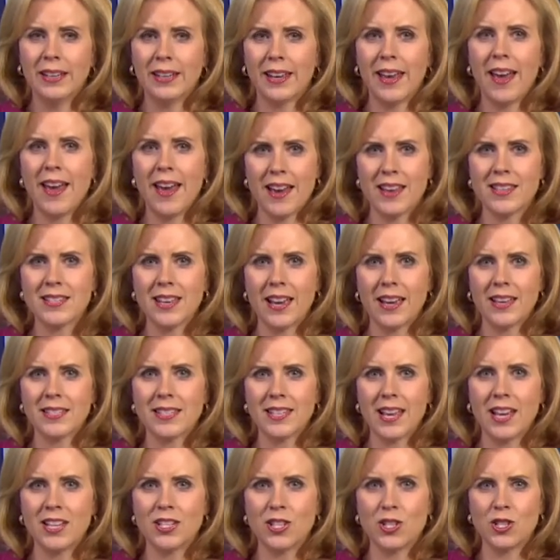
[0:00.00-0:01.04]
KXAN's
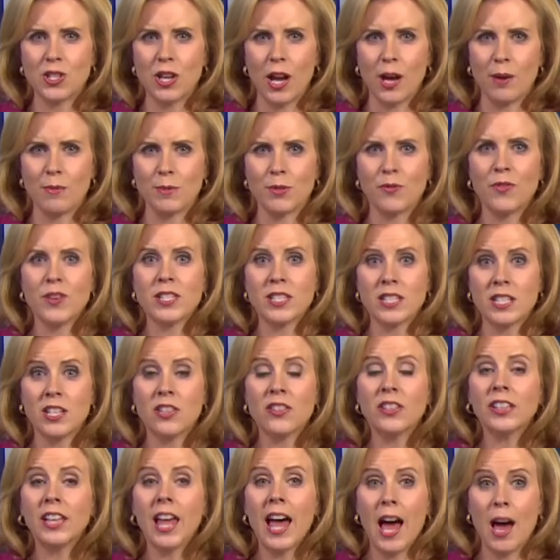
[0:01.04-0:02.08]
Casey James
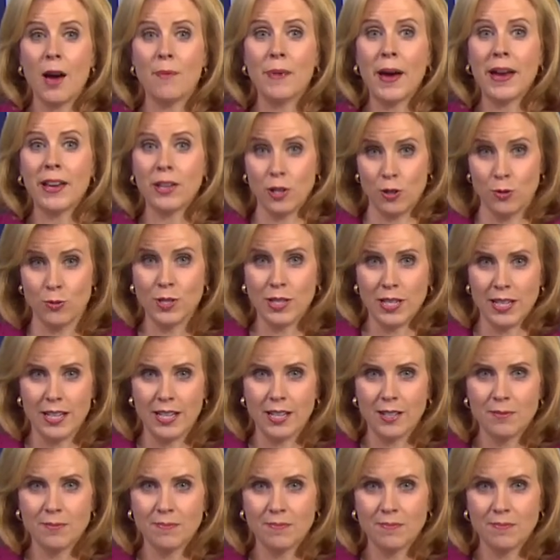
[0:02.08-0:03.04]
visited the lab at UT